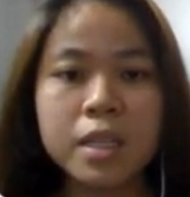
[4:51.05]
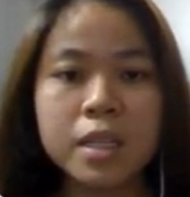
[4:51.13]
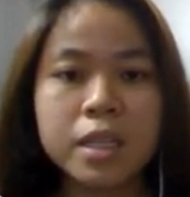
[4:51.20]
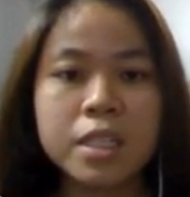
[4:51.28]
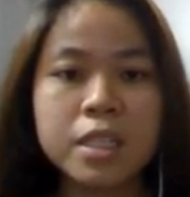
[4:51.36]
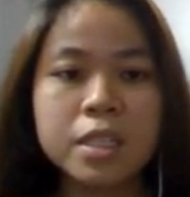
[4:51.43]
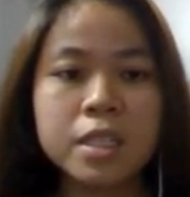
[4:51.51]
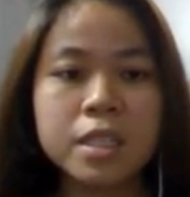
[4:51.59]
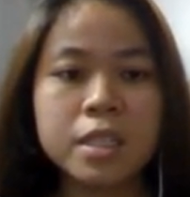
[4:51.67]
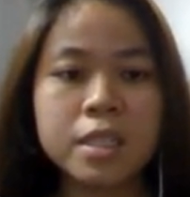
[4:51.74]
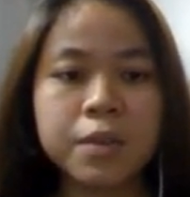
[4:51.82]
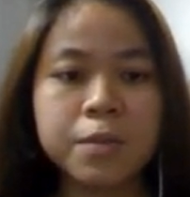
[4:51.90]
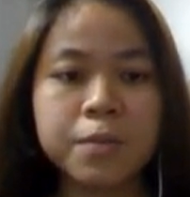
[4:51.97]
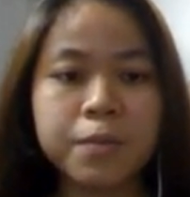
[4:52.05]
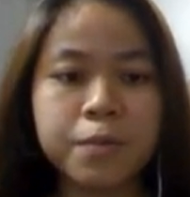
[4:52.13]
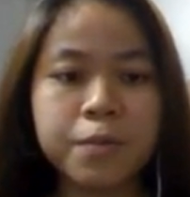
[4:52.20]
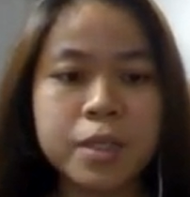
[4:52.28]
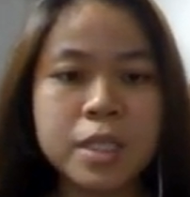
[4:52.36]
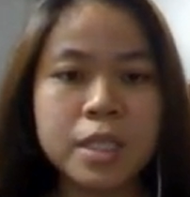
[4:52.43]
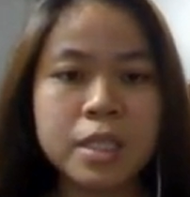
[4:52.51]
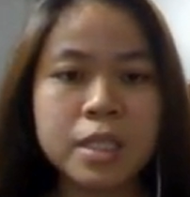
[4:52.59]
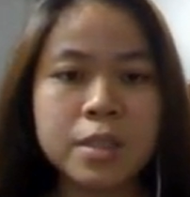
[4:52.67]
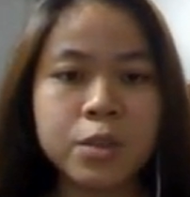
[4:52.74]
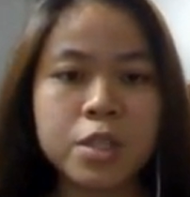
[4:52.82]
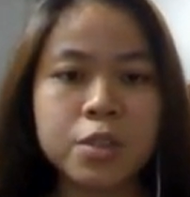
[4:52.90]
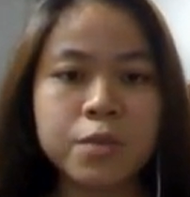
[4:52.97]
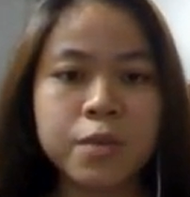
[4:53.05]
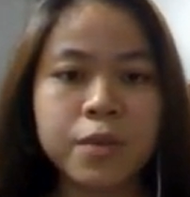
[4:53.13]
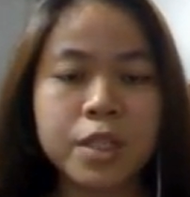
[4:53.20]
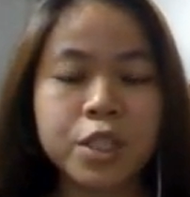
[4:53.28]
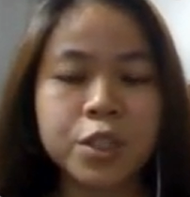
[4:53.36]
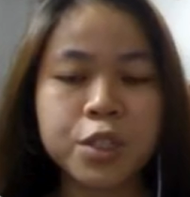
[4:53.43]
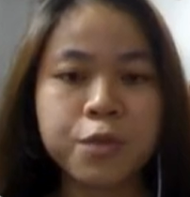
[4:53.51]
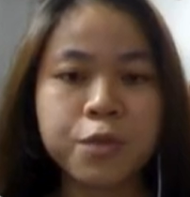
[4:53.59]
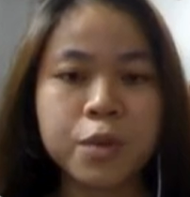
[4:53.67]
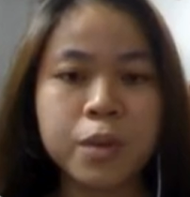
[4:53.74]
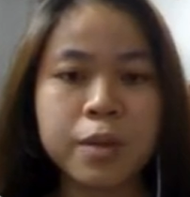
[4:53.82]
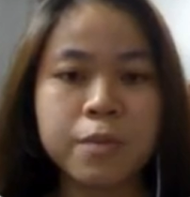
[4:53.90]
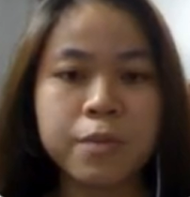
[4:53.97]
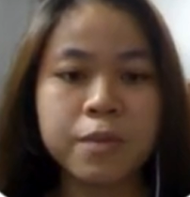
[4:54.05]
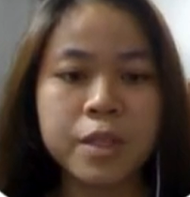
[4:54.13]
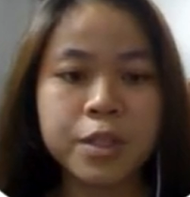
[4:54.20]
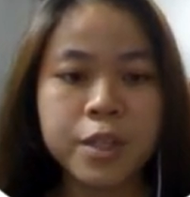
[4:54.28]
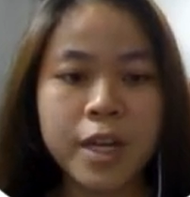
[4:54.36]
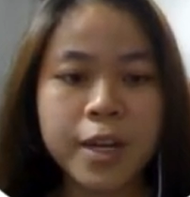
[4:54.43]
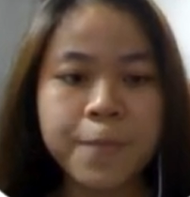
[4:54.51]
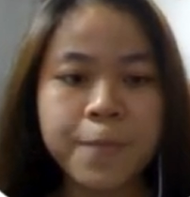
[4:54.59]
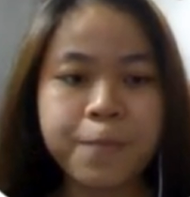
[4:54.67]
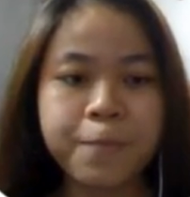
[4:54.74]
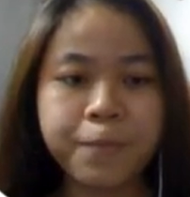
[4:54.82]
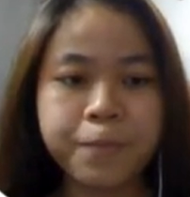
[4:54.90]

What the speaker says: And this is the first transfer function for in feed tray.